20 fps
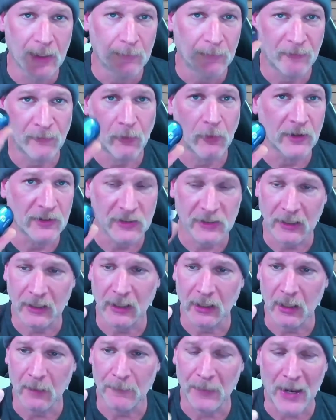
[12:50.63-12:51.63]
before
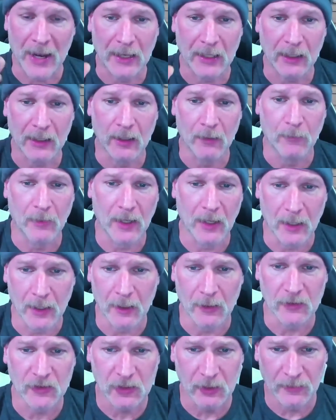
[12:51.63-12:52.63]
sticking it back in my
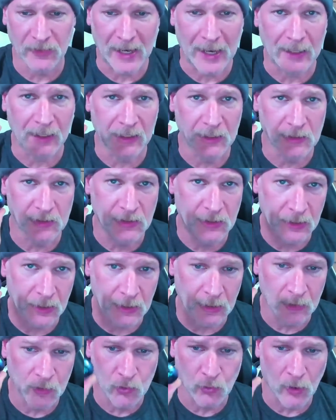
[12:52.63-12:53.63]
ear. So that is
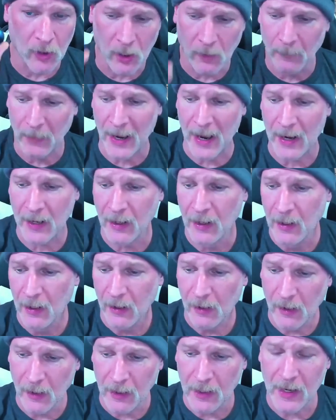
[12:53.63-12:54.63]
the drawback
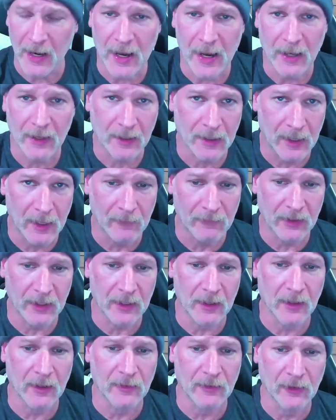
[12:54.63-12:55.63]
on not
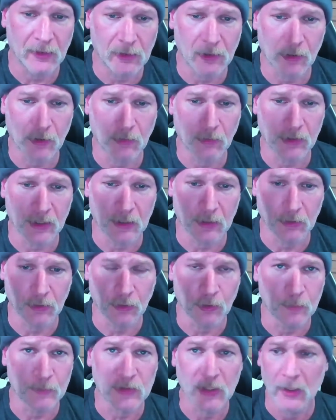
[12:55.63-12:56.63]
having the little ear
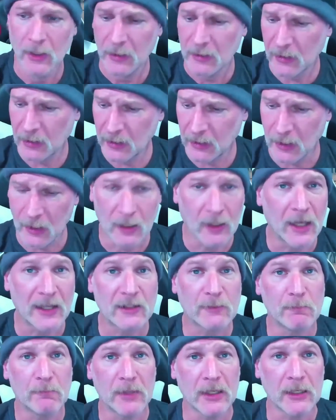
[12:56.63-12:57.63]
loops. Then again,
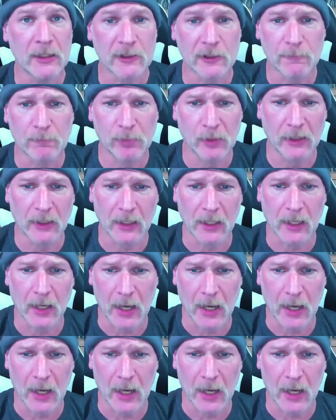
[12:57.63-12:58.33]
that's me splitting